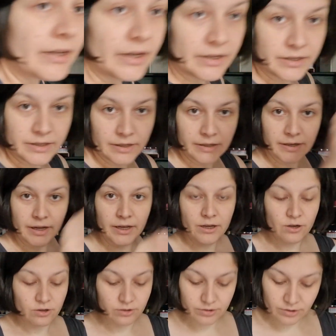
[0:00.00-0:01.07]
yesterday,
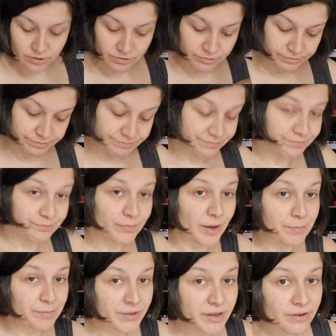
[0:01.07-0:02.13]
although my
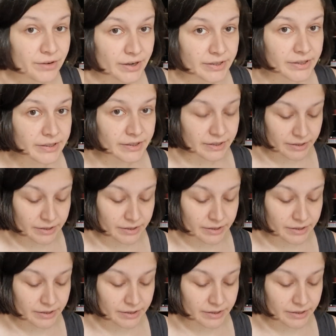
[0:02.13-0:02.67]
period didn't